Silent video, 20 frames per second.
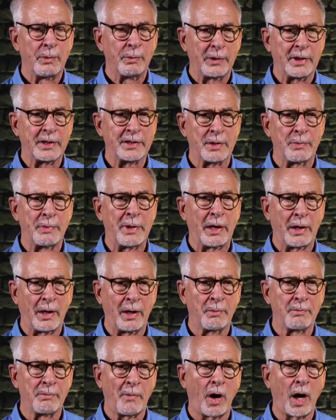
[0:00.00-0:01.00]
but it's about
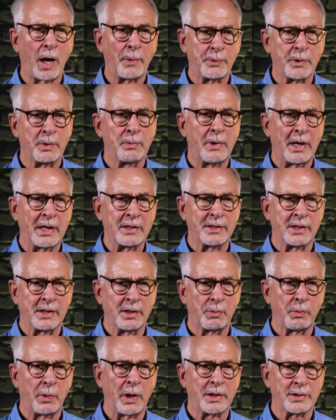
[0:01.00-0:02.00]
um, optimizing
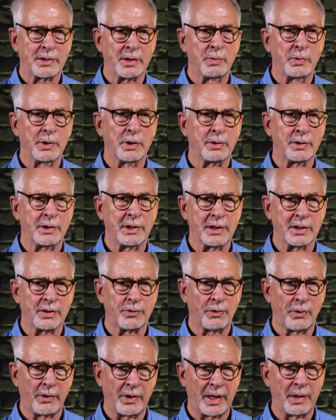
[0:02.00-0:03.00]
the possibilities
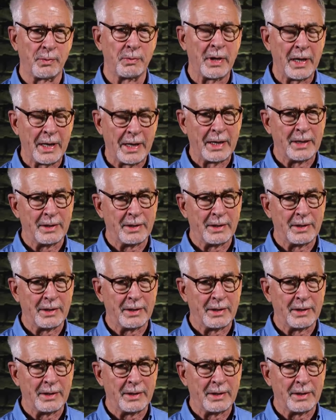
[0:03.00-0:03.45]
for them